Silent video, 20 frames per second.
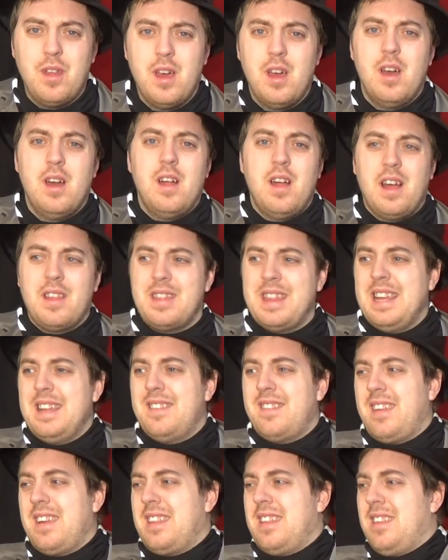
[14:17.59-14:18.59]
And
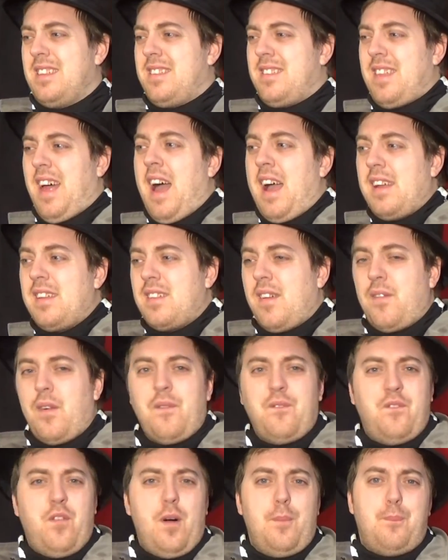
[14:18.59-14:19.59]
things like the size of a
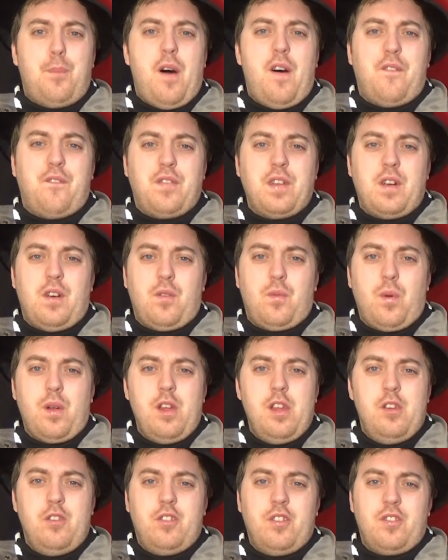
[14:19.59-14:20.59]
football field. Where are
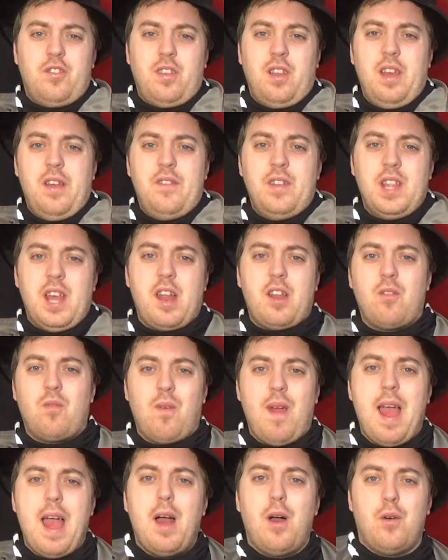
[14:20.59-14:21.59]
you just leaving that
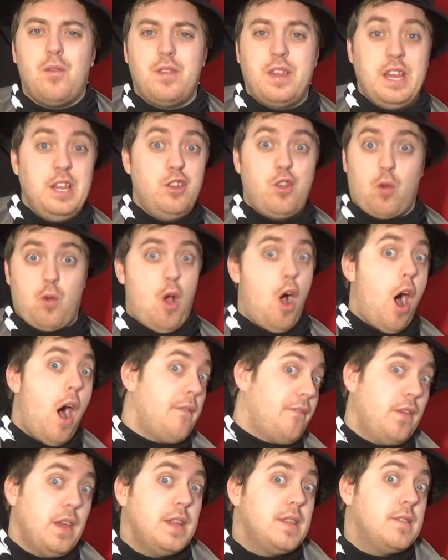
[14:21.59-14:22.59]
around? In your
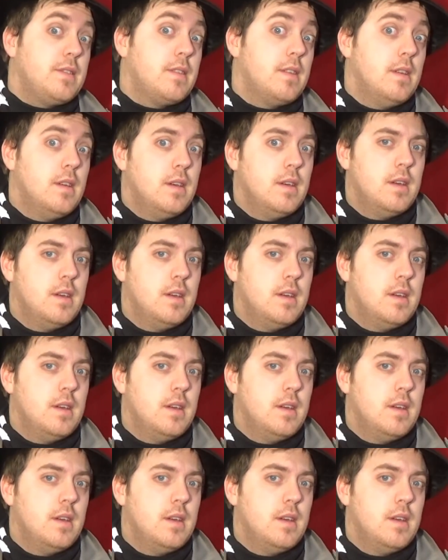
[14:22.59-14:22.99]
office?